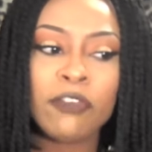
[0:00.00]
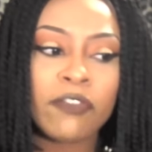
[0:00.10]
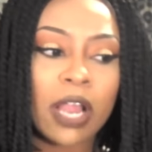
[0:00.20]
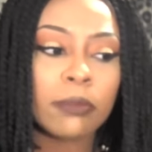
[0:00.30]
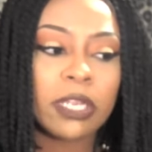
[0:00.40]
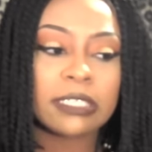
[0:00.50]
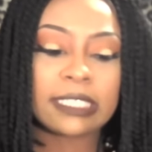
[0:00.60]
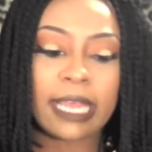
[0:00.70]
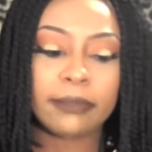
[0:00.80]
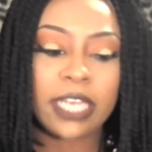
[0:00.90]
if you follow me
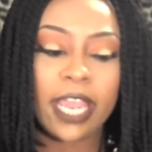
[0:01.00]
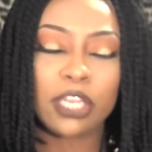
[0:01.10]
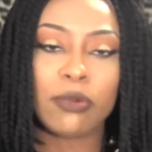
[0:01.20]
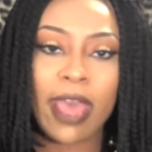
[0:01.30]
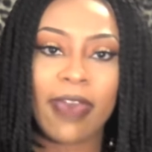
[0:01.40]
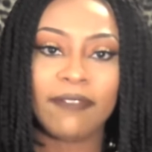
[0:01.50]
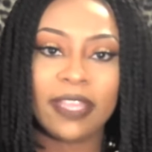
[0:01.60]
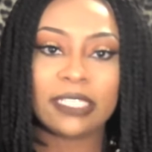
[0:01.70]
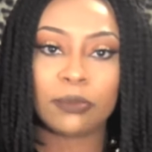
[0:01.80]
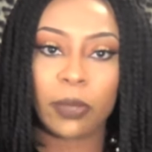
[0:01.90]
on Snapchat and you
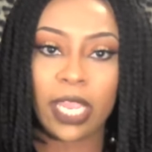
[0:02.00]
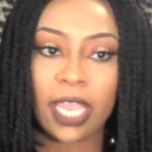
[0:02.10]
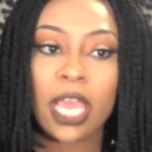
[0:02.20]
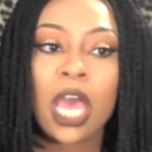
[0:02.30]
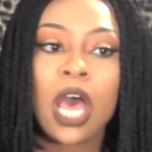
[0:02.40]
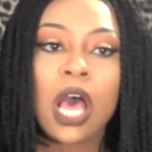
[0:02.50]
have this wig,